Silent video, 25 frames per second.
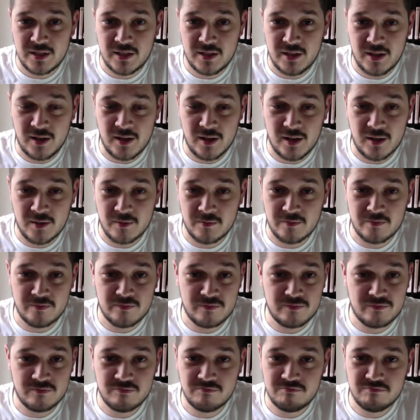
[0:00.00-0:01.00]

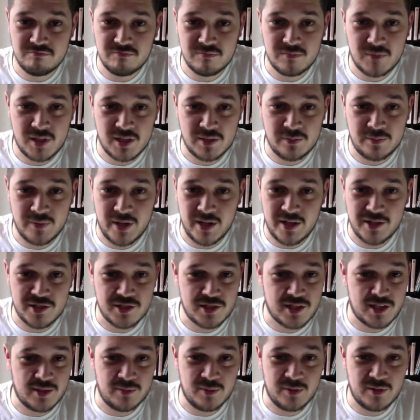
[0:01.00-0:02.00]
I managed
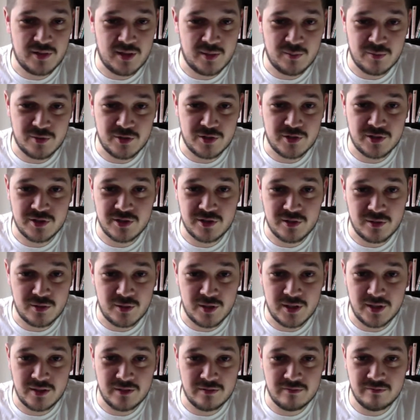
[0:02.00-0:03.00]
to keep the temperature still
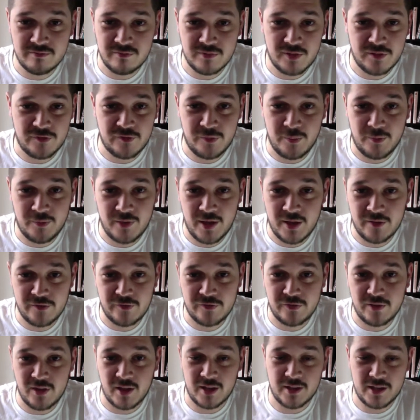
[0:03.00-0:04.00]
in the
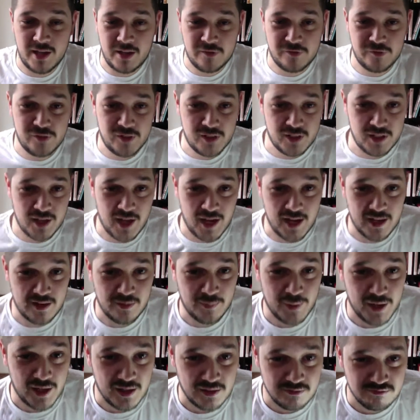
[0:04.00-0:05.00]
FE at
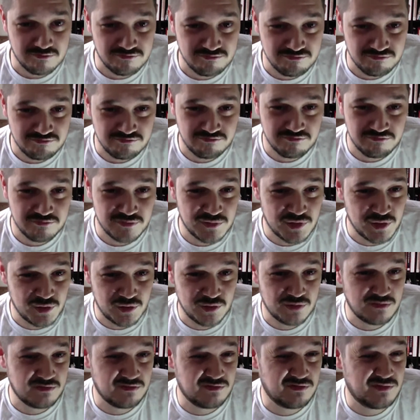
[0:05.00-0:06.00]
about
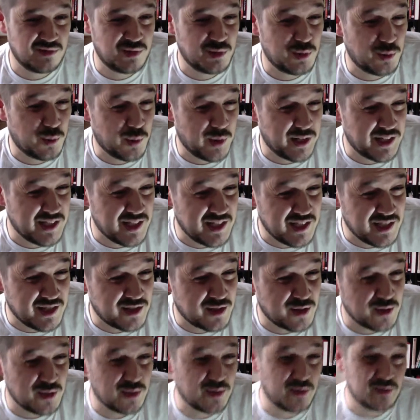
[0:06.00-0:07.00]

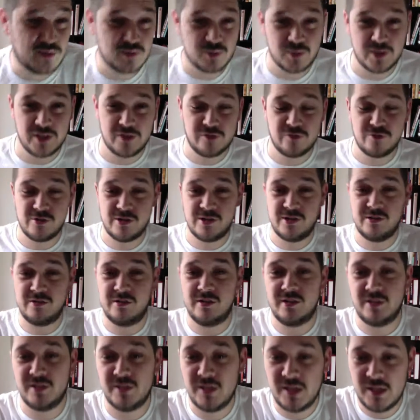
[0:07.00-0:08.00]
22, 23
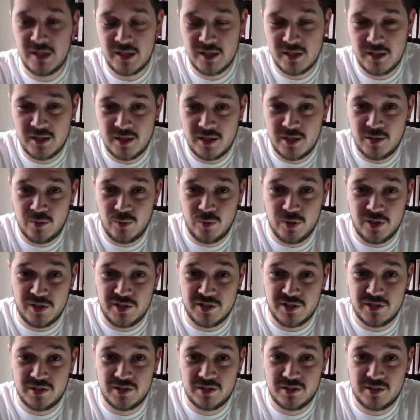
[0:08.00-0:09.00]
degrees,
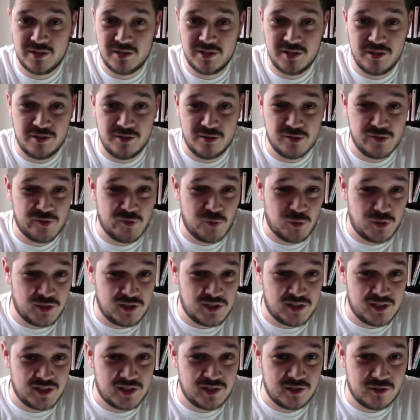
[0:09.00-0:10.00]
which, considering it's
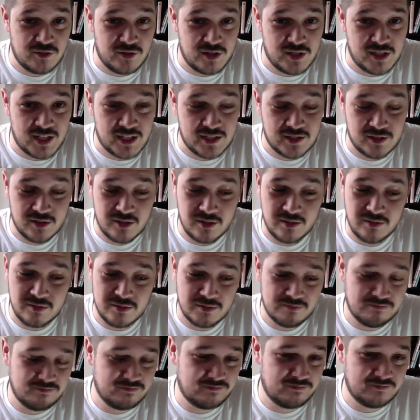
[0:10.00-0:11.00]
46 degrees outside,
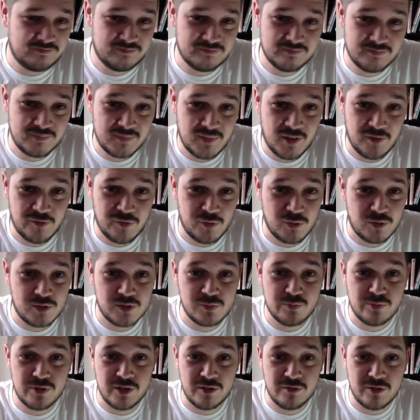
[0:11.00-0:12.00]
I thought it
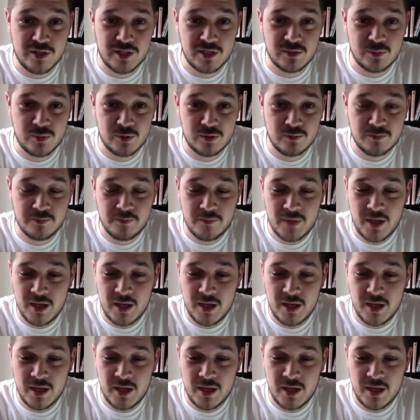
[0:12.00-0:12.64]
was pretty reasonable.